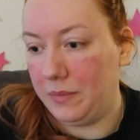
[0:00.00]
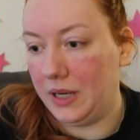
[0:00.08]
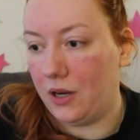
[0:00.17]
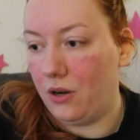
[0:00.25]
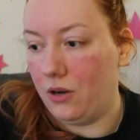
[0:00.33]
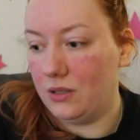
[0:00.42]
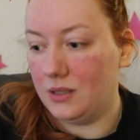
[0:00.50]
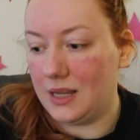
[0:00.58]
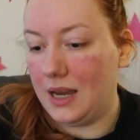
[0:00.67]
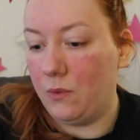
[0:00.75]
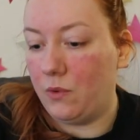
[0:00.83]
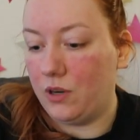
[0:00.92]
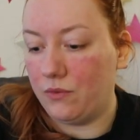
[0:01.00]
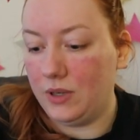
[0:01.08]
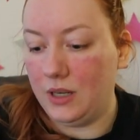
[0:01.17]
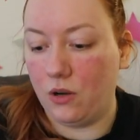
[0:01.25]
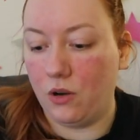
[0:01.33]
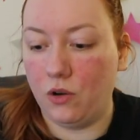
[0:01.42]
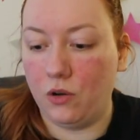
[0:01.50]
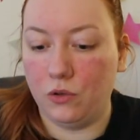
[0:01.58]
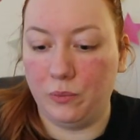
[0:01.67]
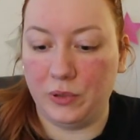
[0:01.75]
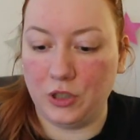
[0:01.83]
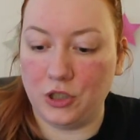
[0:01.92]
because I want to read a
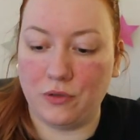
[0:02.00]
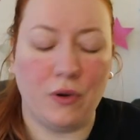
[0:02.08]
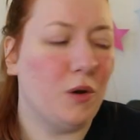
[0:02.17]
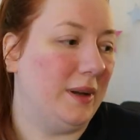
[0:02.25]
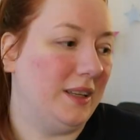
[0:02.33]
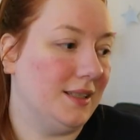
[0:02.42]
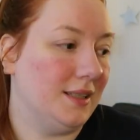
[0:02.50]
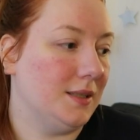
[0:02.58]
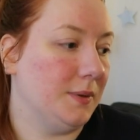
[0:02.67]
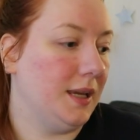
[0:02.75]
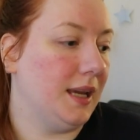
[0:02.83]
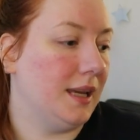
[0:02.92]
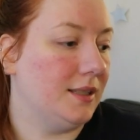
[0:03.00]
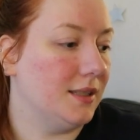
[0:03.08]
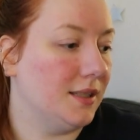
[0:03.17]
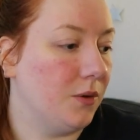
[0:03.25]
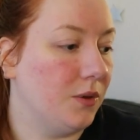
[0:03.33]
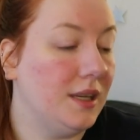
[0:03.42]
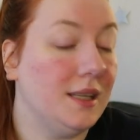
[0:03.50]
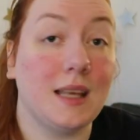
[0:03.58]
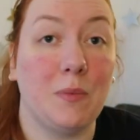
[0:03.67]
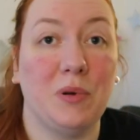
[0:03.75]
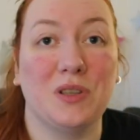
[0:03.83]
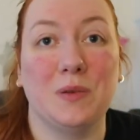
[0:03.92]
whole bunch of romance this weekend, so these
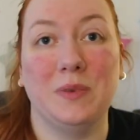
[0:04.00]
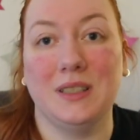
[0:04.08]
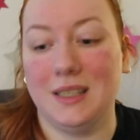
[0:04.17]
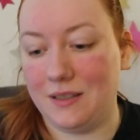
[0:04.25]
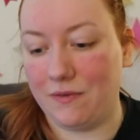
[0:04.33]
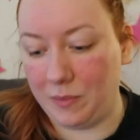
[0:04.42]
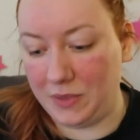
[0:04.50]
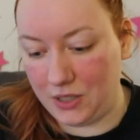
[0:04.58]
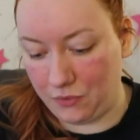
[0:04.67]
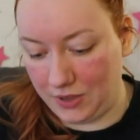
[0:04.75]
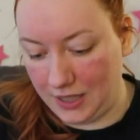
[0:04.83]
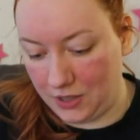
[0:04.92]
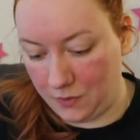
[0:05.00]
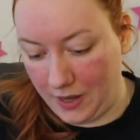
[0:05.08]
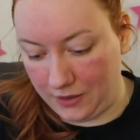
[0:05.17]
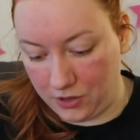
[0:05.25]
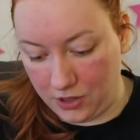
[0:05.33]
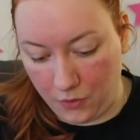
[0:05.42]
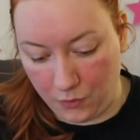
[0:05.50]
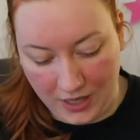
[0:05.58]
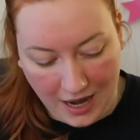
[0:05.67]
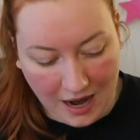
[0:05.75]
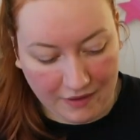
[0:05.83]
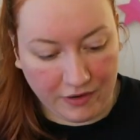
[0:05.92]
are possibilities for me to read as well. So
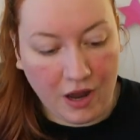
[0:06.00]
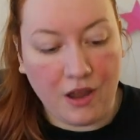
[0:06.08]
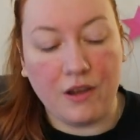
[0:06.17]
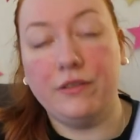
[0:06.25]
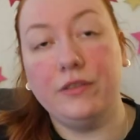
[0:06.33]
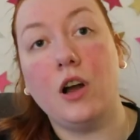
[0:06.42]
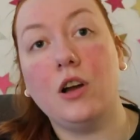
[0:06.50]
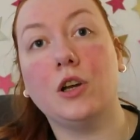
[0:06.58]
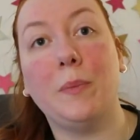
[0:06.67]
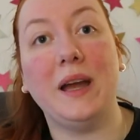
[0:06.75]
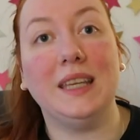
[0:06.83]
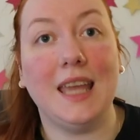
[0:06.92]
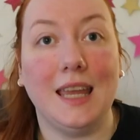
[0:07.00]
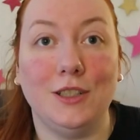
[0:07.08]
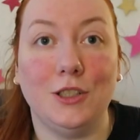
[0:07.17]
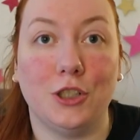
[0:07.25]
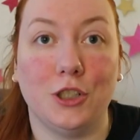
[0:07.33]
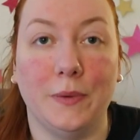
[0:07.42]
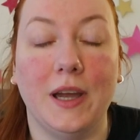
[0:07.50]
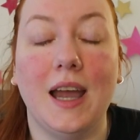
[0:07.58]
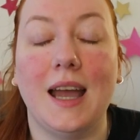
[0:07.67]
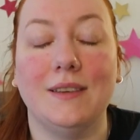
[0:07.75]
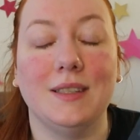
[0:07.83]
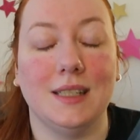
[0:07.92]
we have Flock by Kate Stewart.
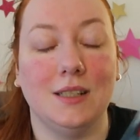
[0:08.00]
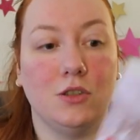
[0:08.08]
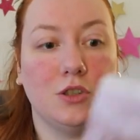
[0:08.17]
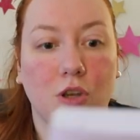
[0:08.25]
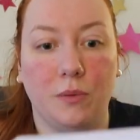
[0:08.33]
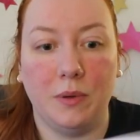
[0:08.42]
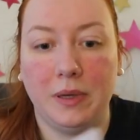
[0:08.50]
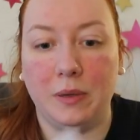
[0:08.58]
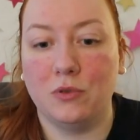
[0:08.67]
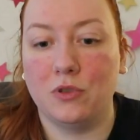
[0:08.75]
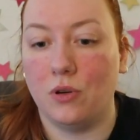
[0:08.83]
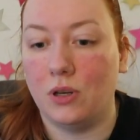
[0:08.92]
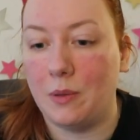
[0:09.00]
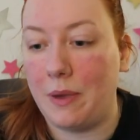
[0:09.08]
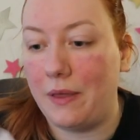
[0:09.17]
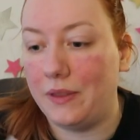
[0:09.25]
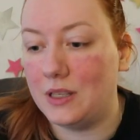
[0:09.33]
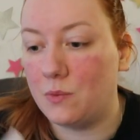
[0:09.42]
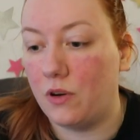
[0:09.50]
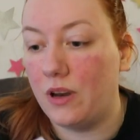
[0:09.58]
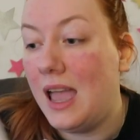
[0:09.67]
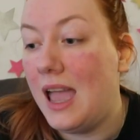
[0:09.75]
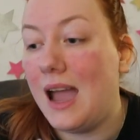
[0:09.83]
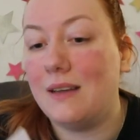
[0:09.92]
I've seen so many people talking about this
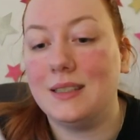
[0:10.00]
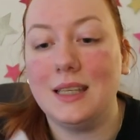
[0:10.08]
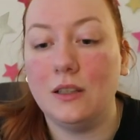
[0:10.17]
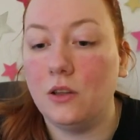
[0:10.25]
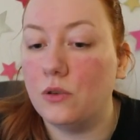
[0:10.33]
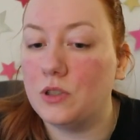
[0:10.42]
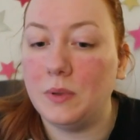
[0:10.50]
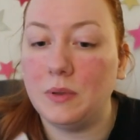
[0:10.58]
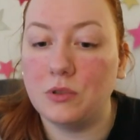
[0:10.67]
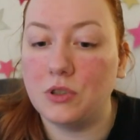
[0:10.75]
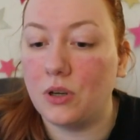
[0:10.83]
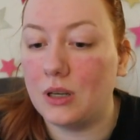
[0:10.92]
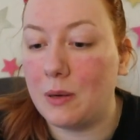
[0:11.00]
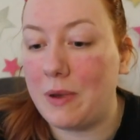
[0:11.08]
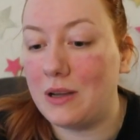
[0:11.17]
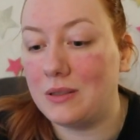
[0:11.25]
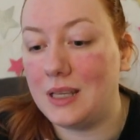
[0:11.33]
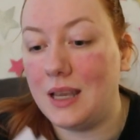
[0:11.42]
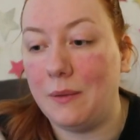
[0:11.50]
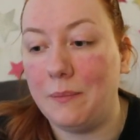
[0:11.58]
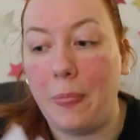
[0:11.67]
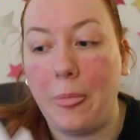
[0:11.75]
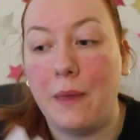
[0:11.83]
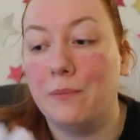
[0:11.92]
one. I've seen loads of people talking about it
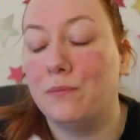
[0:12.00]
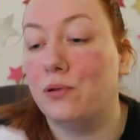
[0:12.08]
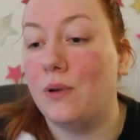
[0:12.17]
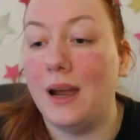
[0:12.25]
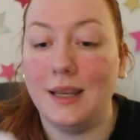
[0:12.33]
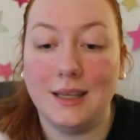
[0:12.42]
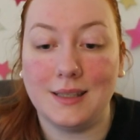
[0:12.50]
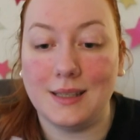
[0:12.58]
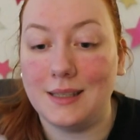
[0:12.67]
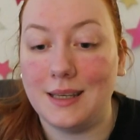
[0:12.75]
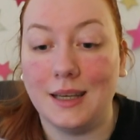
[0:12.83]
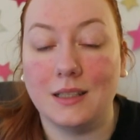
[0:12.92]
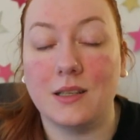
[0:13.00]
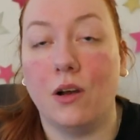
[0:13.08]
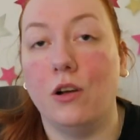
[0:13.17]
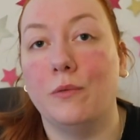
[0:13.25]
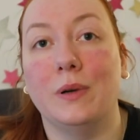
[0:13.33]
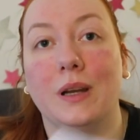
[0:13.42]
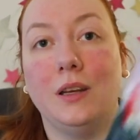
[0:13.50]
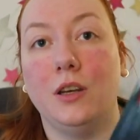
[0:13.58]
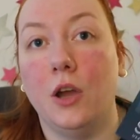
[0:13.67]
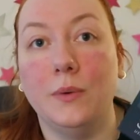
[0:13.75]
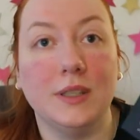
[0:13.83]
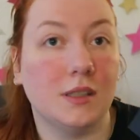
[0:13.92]
prior to TikTok, but I
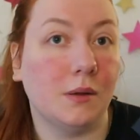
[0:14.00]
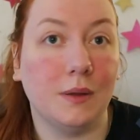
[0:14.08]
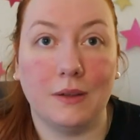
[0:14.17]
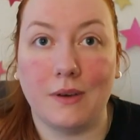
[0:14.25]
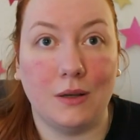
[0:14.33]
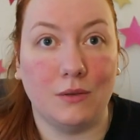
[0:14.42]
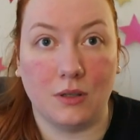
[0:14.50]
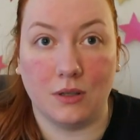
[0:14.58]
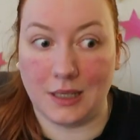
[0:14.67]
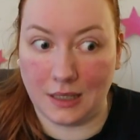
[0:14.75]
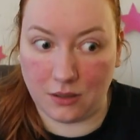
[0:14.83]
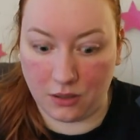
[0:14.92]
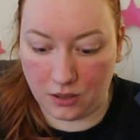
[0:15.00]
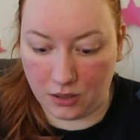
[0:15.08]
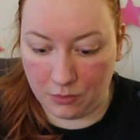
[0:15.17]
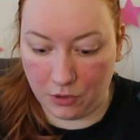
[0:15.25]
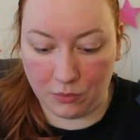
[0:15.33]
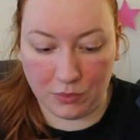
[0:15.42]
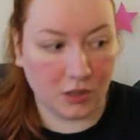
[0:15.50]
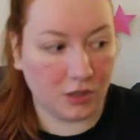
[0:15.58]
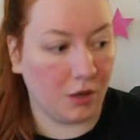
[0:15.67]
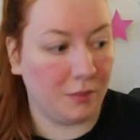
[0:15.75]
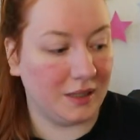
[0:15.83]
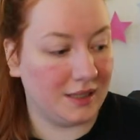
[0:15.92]
know it's doing the rounds on TikTok at the moment,
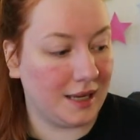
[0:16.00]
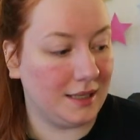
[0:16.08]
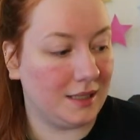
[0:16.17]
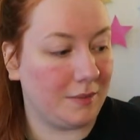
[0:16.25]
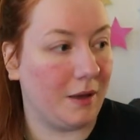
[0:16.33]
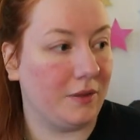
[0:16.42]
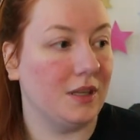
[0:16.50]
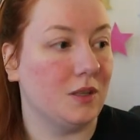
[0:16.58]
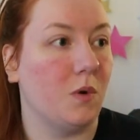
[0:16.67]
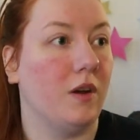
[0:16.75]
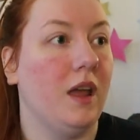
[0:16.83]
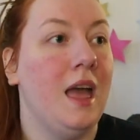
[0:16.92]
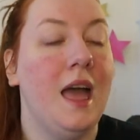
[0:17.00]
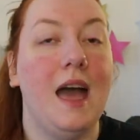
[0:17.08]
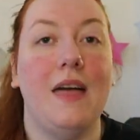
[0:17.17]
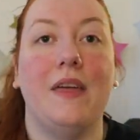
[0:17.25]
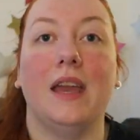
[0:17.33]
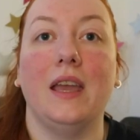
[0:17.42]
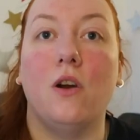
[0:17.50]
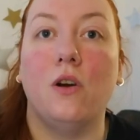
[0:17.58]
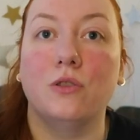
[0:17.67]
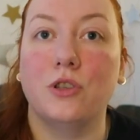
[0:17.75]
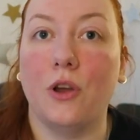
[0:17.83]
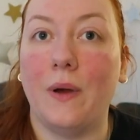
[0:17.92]
so I'm excited about this one. And then I
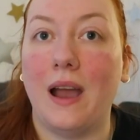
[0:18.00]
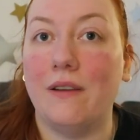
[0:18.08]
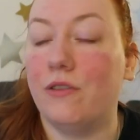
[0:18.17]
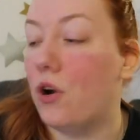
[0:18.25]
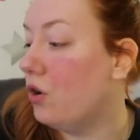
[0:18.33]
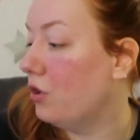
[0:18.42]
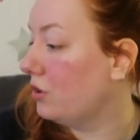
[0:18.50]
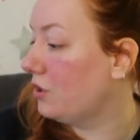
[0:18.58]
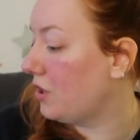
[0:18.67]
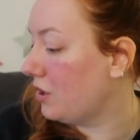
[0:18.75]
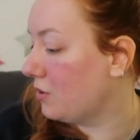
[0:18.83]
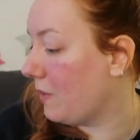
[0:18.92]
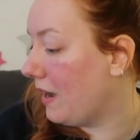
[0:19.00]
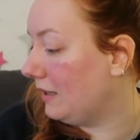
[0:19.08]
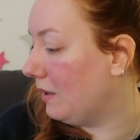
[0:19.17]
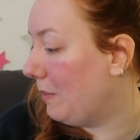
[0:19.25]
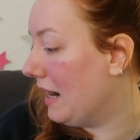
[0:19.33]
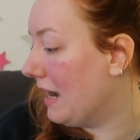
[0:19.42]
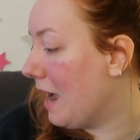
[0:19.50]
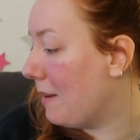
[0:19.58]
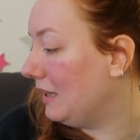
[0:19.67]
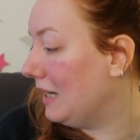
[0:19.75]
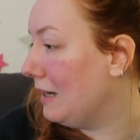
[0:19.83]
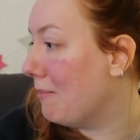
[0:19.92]
also have Hooked as well by
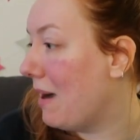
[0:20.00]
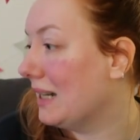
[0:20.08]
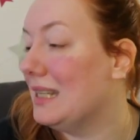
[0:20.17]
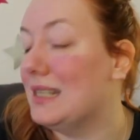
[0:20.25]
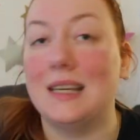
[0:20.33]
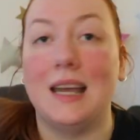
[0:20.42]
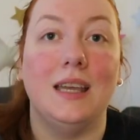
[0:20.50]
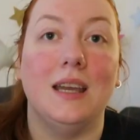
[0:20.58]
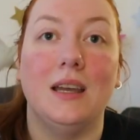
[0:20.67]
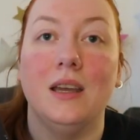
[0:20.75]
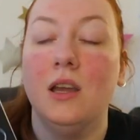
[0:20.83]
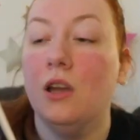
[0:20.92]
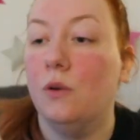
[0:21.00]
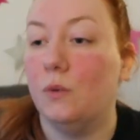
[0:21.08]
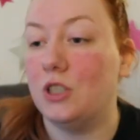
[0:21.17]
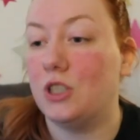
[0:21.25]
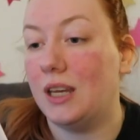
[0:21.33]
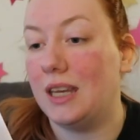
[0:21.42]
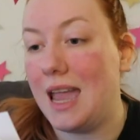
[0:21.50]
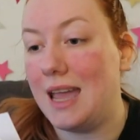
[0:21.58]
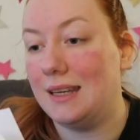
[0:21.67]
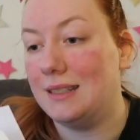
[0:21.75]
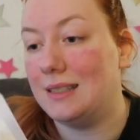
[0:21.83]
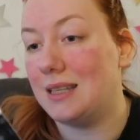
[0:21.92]
Emily McIntyre, which
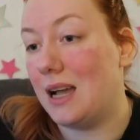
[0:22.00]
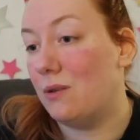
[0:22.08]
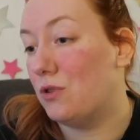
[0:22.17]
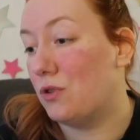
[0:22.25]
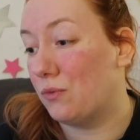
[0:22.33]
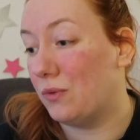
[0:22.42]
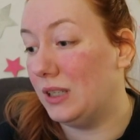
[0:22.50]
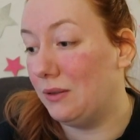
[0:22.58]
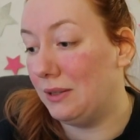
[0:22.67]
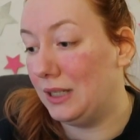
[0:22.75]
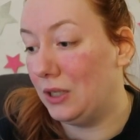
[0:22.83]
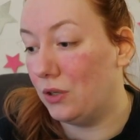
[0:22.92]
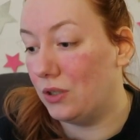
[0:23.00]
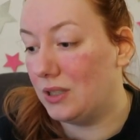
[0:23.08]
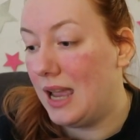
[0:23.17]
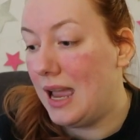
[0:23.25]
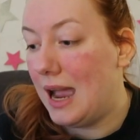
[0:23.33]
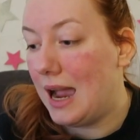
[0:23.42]
again sounds really, really good.